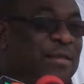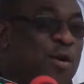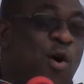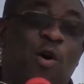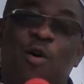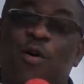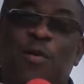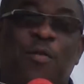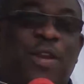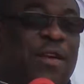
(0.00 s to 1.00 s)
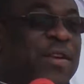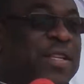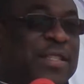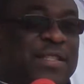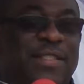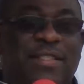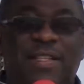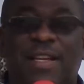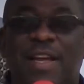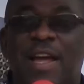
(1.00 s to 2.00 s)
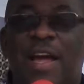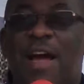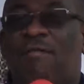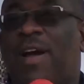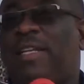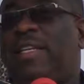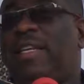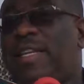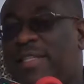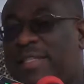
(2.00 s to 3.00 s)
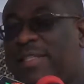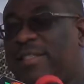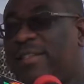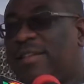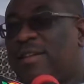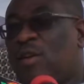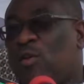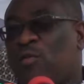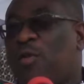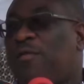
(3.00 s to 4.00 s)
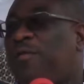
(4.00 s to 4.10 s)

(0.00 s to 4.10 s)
All the regions have at least 12